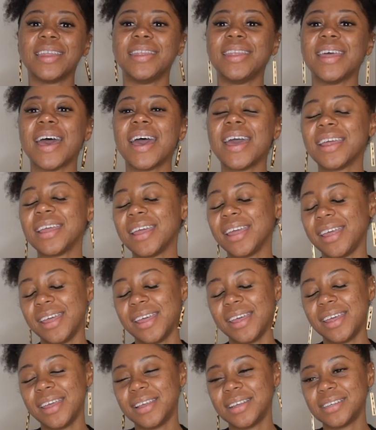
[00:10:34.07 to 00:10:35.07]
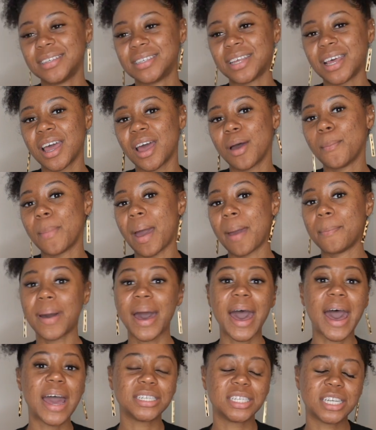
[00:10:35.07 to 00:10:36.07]
That is my
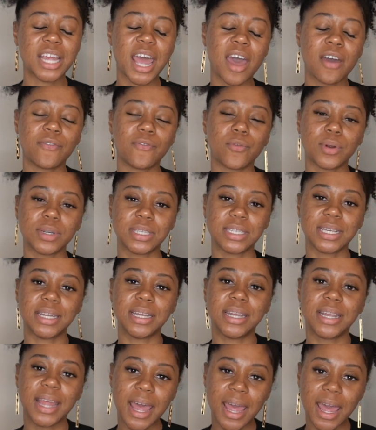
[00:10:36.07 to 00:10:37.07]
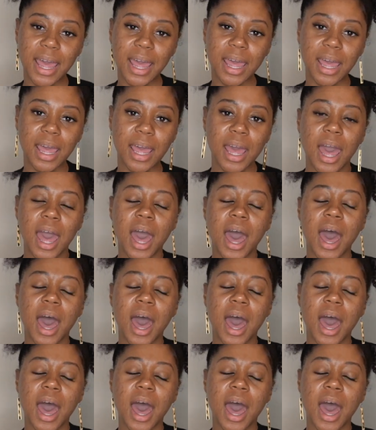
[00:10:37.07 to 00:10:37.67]
pod chat for today.